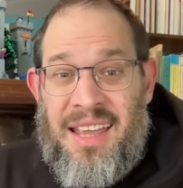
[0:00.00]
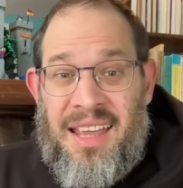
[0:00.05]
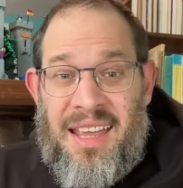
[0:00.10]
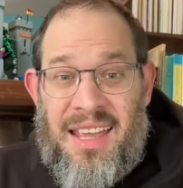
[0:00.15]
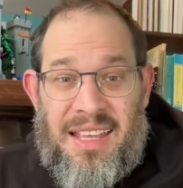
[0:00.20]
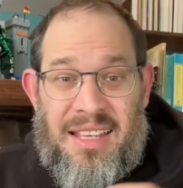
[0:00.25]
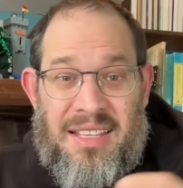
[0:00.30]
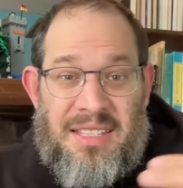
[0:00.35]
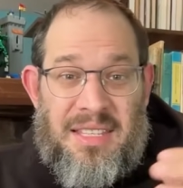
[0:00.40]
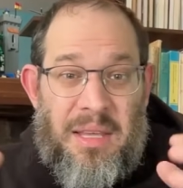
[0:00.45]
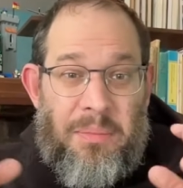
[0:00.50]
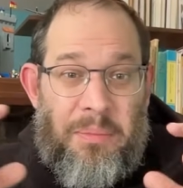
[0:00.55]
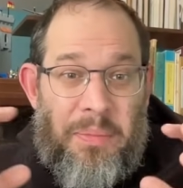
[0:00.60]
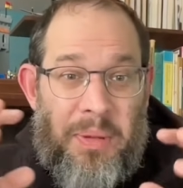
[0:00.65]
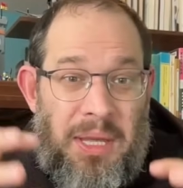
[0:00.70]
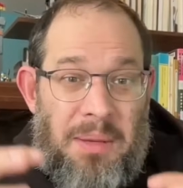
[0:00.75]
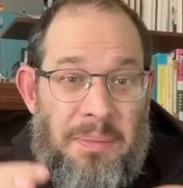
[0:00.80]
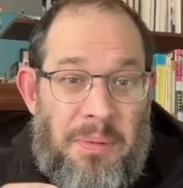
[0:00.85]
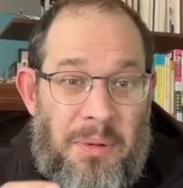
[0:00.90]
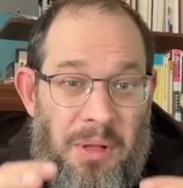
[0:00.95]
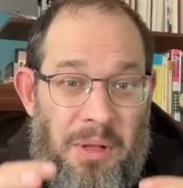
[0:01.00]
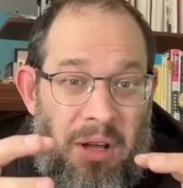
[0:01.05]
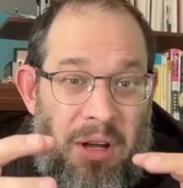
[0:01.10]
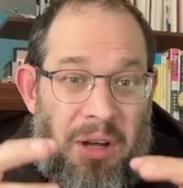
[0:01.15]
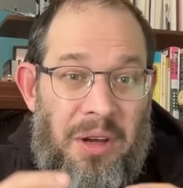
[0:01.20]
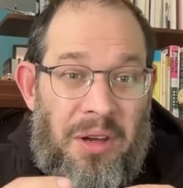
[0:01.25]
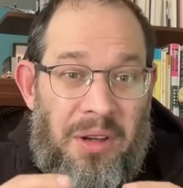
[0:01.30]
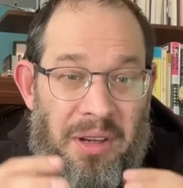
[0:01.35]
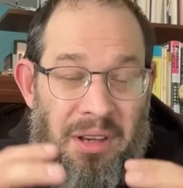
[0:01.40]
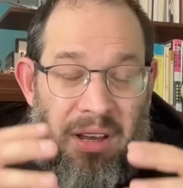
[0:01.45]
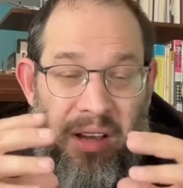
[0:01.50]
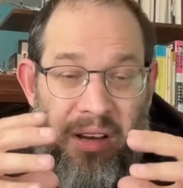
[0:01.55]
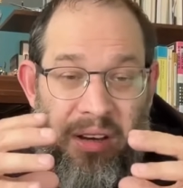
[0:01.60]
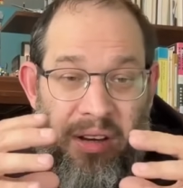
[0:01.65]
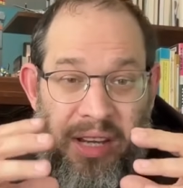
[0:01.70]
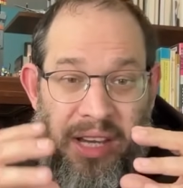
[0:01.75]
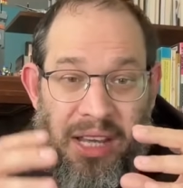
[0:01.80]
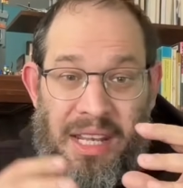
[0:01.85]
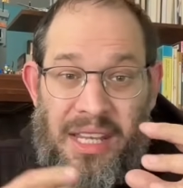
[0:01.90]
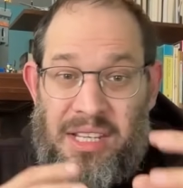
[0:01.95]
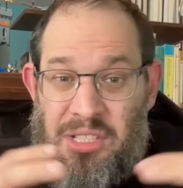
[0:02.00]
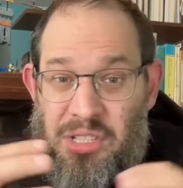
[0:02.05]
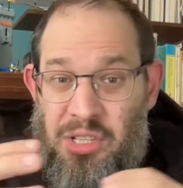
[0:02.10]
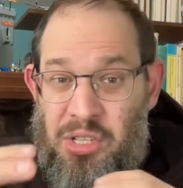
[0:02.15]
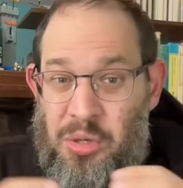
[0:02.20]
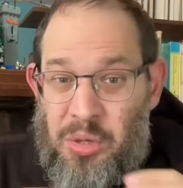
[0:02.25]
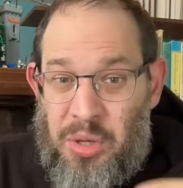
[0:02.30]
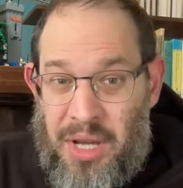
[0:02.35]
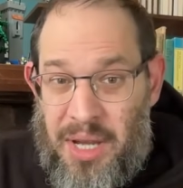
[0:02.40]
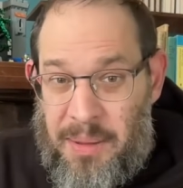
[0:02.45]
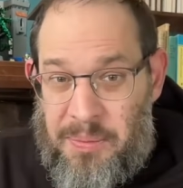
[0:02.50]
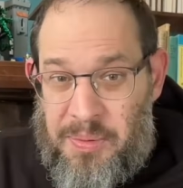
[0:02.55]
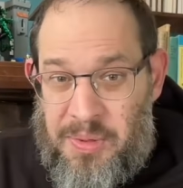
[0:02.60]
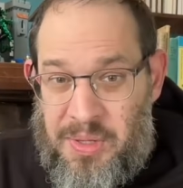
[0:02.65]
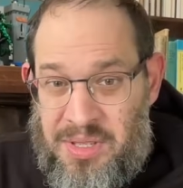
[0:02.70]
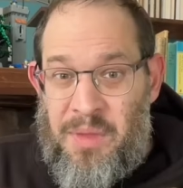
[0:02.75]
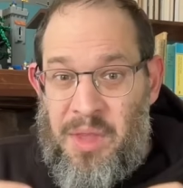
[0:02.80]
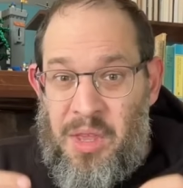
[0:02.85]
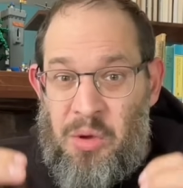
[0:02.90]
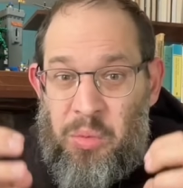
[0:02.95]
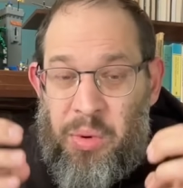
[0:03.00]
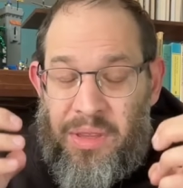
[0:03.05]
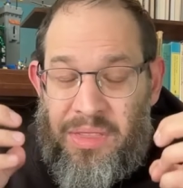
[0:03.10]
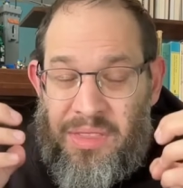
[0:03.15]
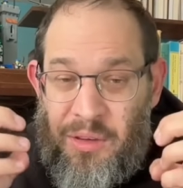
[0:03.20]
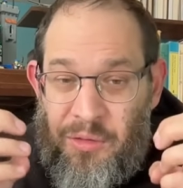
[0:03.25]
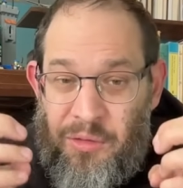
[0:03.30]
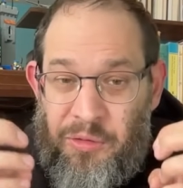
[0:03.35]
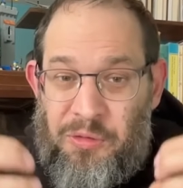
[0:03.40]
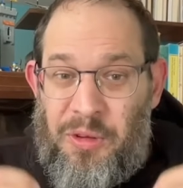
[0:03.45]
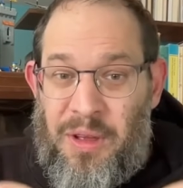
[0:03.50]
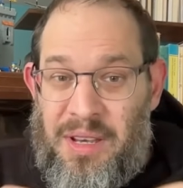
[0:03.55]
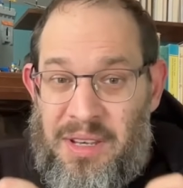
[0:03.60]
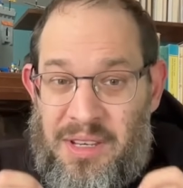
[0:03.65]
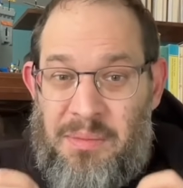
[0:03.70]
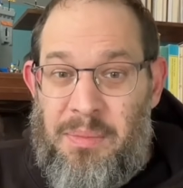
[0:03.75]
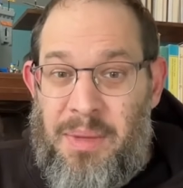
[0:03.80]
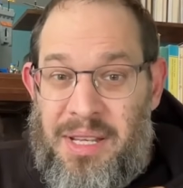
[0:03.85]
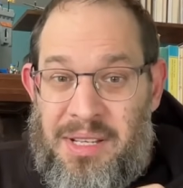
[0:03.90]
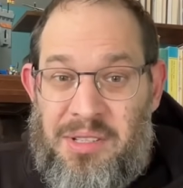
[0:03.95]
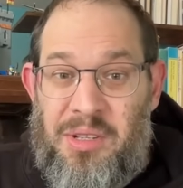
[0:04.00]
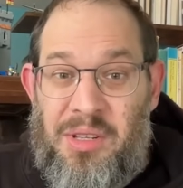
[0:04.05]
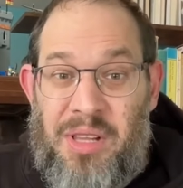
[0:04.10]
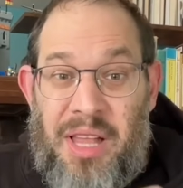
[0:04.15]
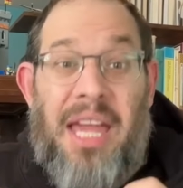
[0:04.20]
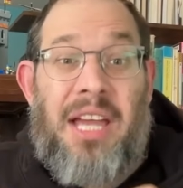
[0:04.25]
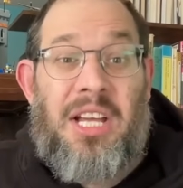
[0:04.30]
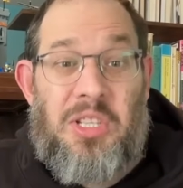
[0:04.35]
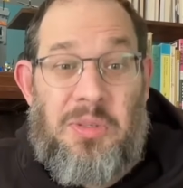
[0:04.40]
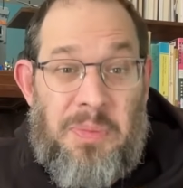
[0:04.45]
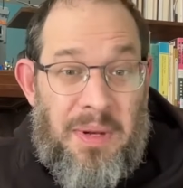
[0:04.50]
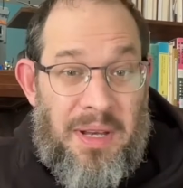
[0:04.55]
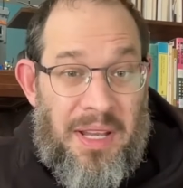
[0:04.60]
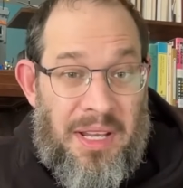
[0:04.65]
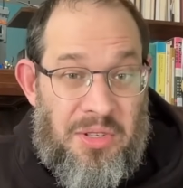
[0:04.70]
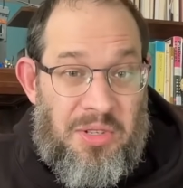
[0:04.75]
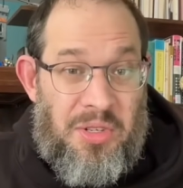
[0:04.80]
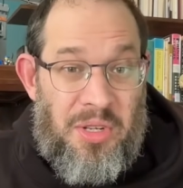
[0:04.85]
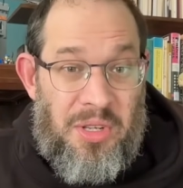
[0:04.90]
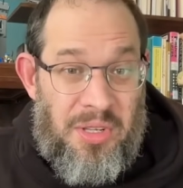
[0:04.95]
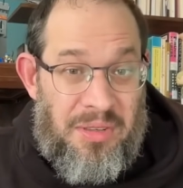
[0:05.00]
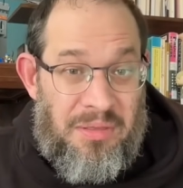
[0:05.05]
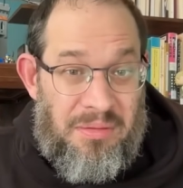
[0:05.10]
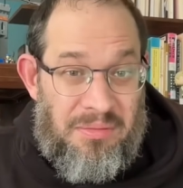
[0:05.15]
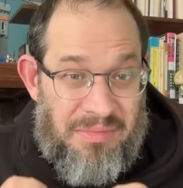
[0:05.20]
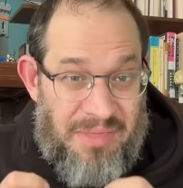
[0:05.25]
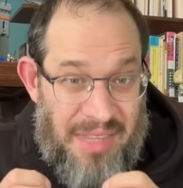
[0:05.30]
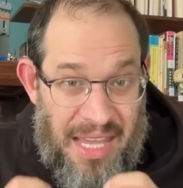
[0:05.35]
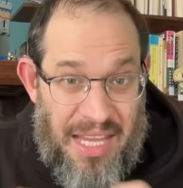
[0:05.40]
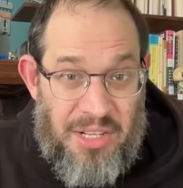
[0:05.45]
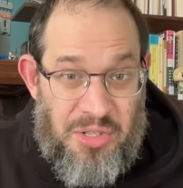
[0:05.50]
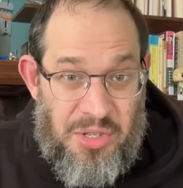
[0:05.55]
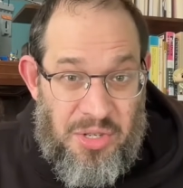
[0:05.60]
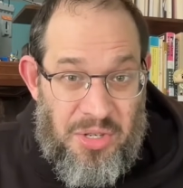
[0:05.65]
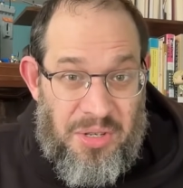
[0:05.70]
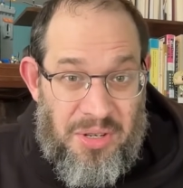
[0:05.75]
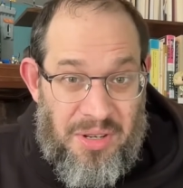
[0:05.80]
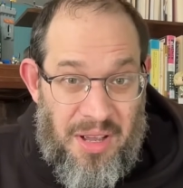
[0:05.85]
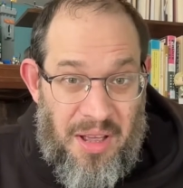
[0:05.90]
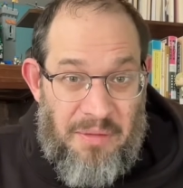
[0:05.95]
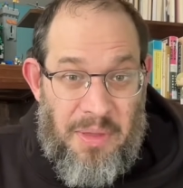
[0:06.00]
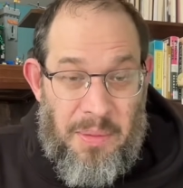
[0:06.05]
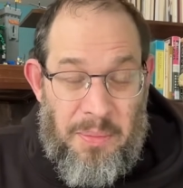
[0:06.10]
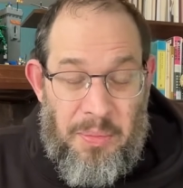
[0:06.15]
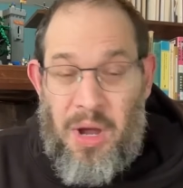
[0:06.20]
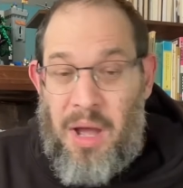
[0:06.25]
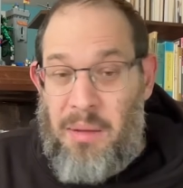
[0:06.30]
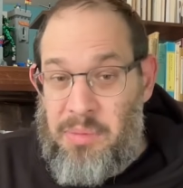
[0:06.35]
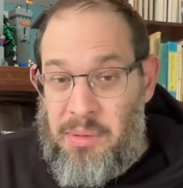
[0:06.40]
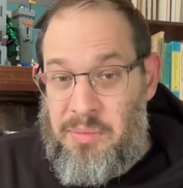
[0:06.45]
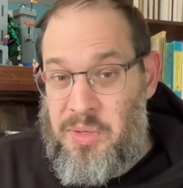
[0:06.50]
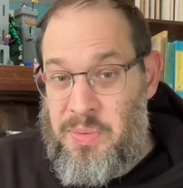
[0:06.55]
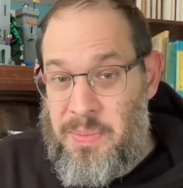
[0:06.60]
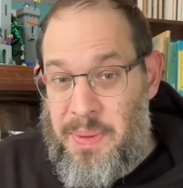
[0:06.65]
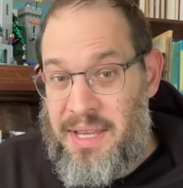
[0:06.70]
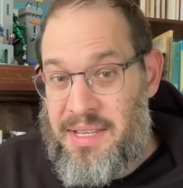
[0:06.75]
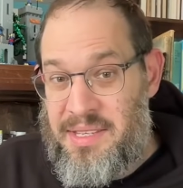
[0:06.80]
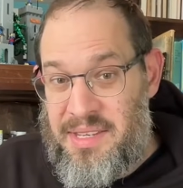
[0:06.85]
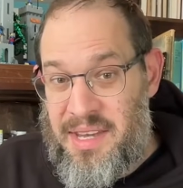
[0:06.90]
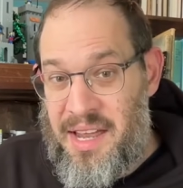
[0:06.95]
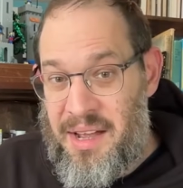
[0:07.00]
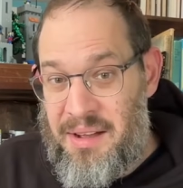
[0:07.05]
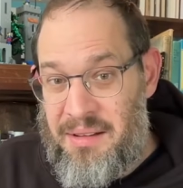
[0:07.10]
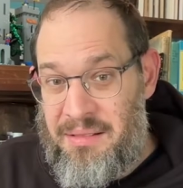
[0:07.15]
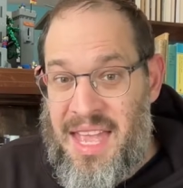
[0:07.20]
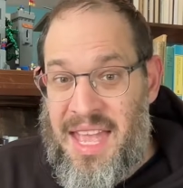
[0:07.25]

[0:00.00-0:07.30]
is that people aren't getting to grips with the fundamental exponential nature of the problem space now.